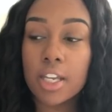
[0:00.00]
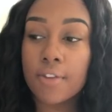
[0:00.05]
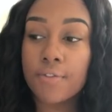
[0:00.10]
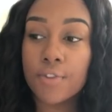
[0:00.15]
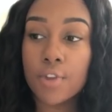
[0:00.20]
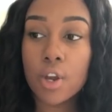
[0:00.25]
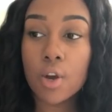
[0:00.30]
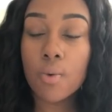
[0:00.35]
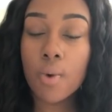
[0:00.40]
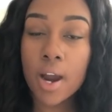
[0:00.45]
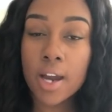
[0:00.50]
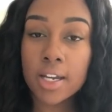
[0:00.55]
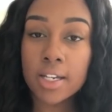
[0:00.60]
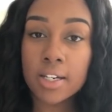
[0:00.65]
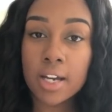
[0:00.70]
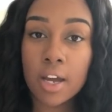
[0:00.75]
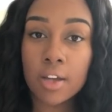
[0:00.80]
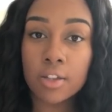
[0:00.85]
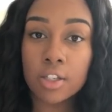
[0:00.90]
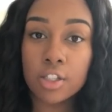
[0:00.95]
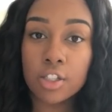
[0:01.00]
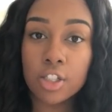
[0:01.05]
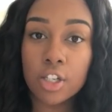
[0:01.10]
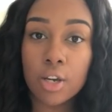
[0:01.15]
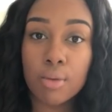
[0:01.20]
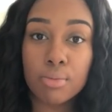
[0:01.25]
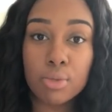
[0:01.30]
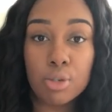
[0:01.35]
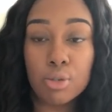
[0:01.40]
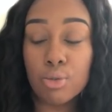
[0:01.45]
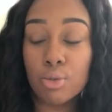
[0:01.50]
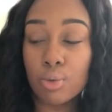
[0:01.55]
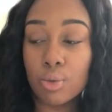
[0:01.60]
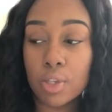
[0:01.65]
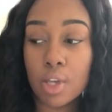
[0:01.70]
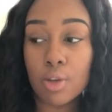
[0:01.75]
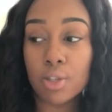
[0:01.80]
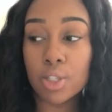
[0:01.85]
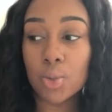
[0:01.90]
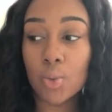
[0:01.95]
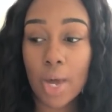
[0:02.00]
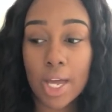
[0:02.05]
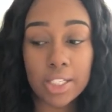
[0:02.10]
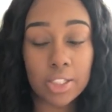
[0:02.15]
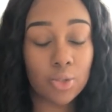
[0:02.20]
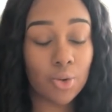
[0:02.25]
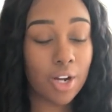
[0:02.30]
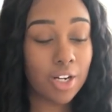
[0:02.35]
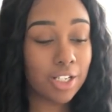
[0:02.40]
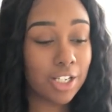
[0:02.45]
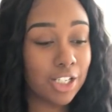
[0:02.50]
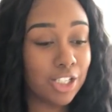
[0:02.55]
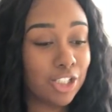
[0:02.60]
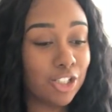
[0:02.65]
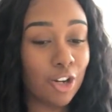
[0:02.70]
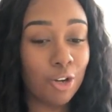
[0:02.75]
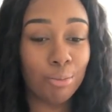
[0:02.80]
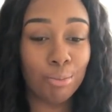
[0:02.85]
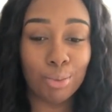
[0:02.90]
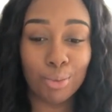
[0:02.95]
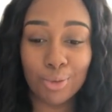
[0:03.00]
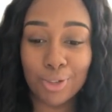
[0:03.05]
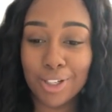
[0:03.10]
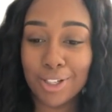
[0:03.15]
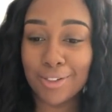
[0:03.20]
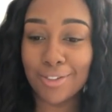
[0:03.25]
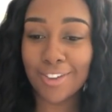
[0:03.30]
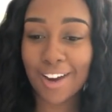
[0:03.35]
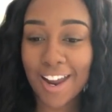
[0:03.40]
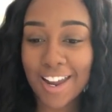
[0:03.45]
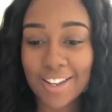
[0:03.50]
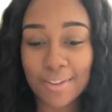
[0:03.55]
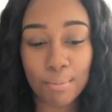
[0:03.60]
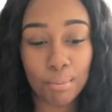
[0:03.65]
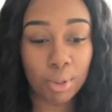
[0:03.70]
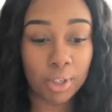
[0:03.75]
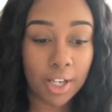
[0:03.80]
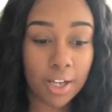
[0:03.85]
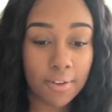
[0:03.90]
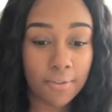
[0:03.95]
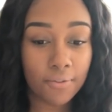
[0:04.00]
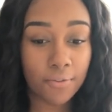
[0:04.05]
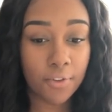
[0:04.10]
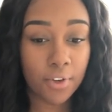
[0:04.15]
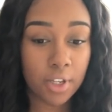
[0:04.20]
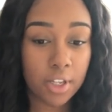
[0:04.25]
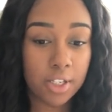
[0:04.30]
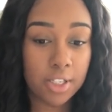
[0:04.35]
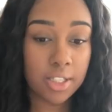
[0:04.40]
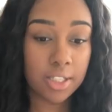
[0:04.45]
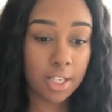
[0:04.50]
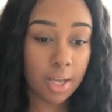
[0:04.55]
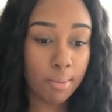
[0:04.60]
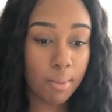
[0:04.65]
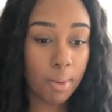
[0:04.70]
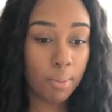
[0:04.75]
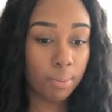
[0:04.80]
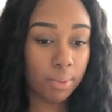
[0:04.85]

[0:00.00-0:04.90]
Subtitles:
If you're working out in the gym, you doing your squats, trying to get your booty right, plump for the summer.